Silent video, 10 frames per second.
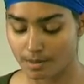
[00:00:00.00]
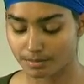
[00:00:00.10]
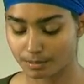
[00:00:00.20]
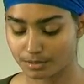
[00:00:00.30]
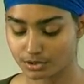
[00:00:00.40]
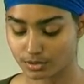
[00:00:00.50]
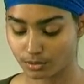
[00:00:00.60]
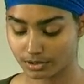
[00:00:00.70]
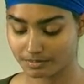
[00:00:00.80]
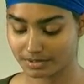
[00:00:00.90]
Babbars were
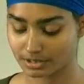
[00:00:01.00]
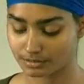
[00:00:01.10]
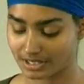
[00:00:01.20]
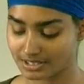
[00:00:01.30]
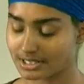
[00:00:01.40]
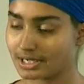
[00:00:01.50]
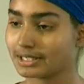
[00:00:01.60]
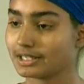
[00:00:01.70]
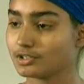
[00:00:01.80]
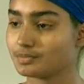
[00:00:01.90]
only being arrested and
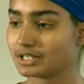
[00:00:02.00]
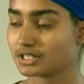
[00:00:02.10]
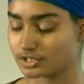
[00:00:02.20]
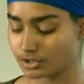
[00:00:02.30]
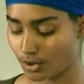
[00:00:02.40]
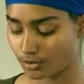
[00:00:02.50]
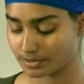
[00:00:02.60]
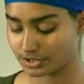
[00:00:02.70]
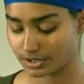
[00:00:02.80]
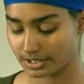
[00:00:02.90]
killed because their own
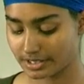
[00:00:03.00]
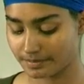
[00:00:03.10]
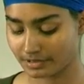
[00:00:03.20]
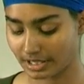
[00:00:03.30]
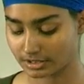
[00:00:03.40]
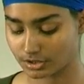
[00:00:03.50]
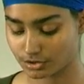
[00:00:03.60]
betrayed them, like the